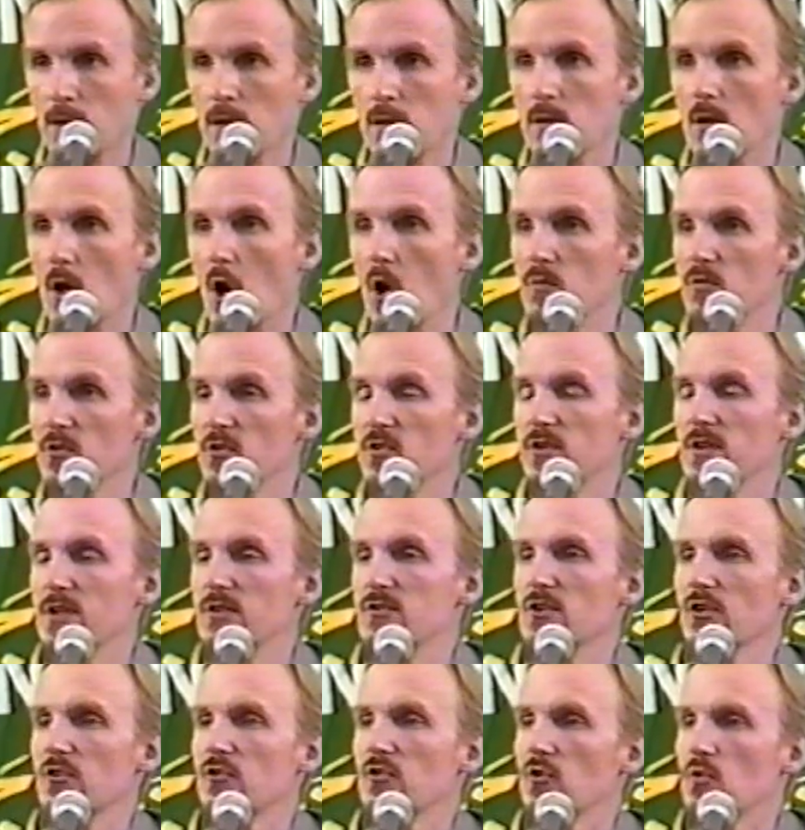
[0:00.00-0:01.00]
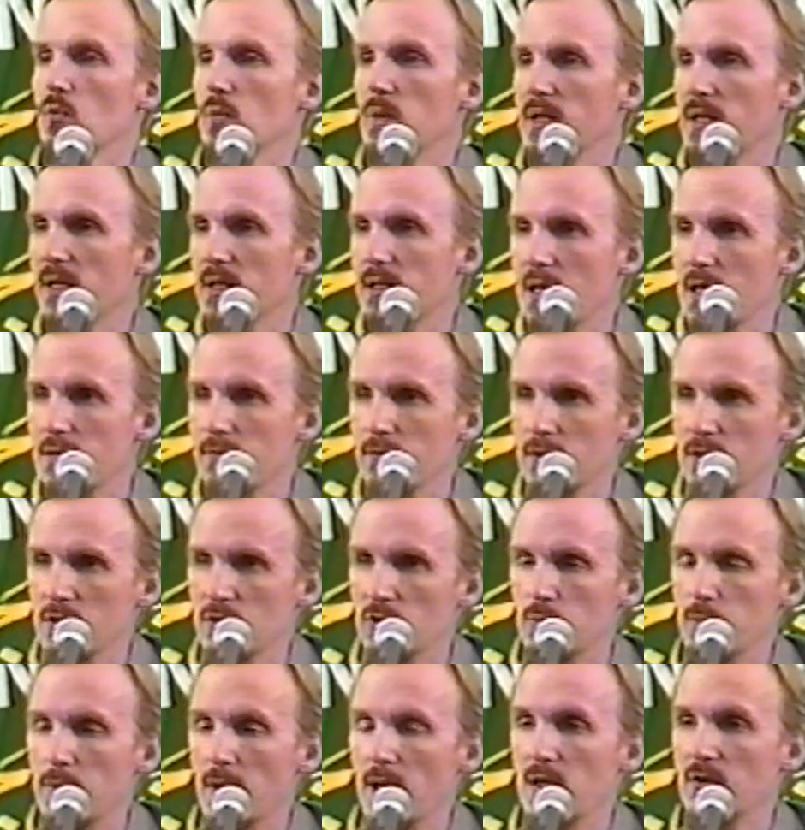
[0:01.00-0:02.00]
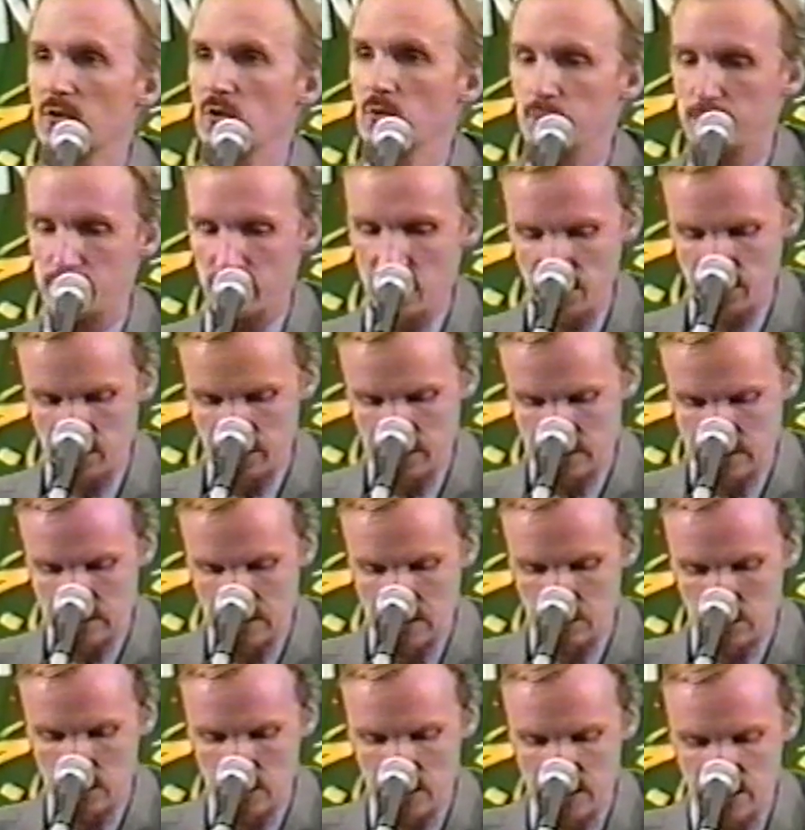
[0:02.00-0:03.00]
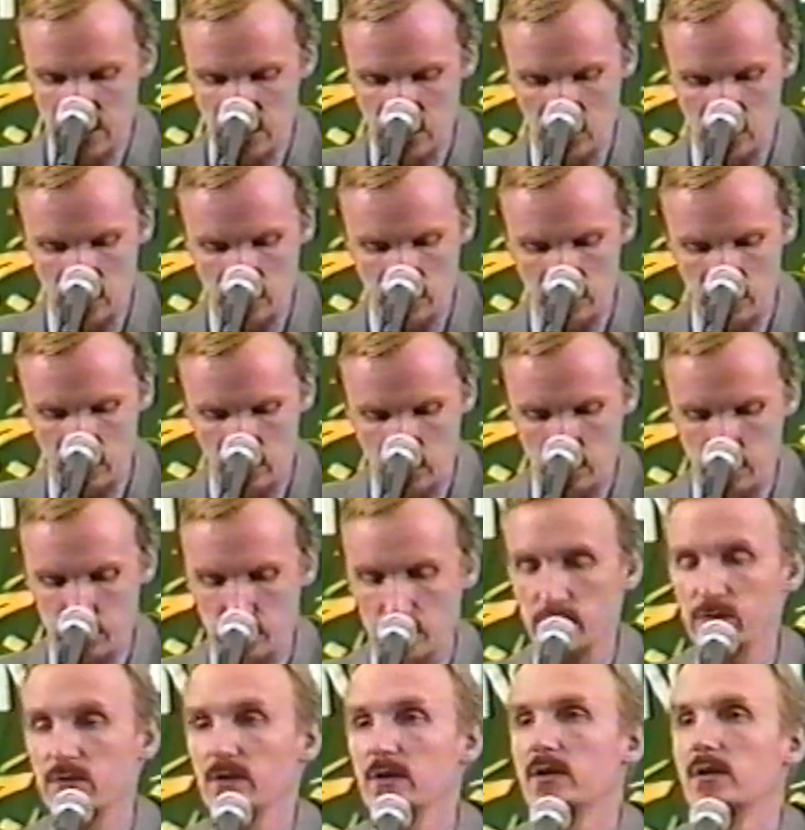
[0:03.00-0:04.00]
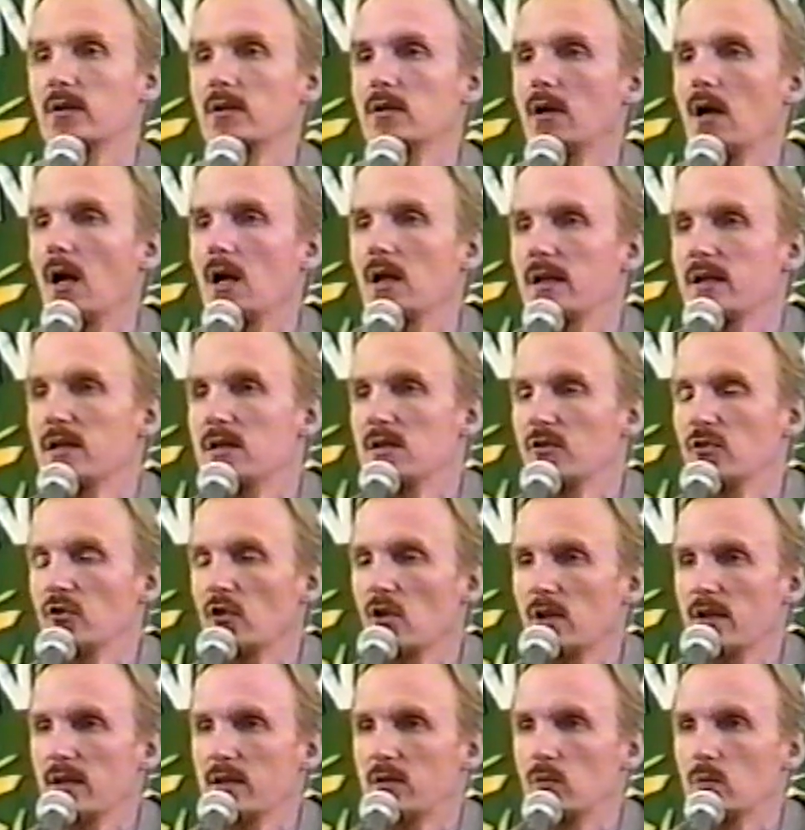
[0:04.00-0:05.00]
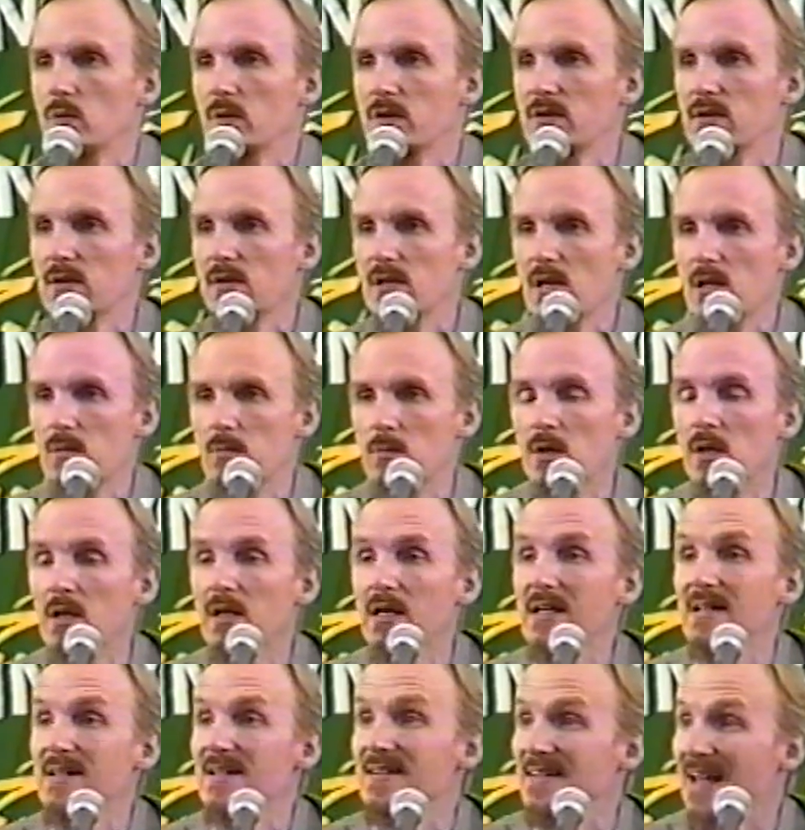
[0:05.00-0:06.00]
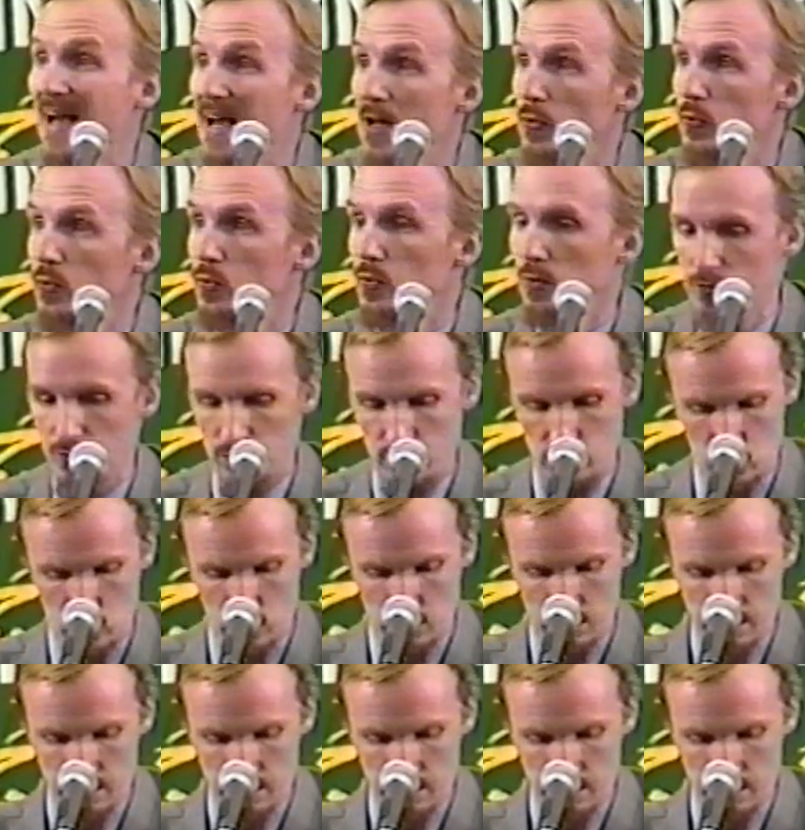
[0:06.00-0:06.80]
Obviously, just as we can never aspire to perfect emulation of the Prophet alayhi salatu wasalam in his outward form,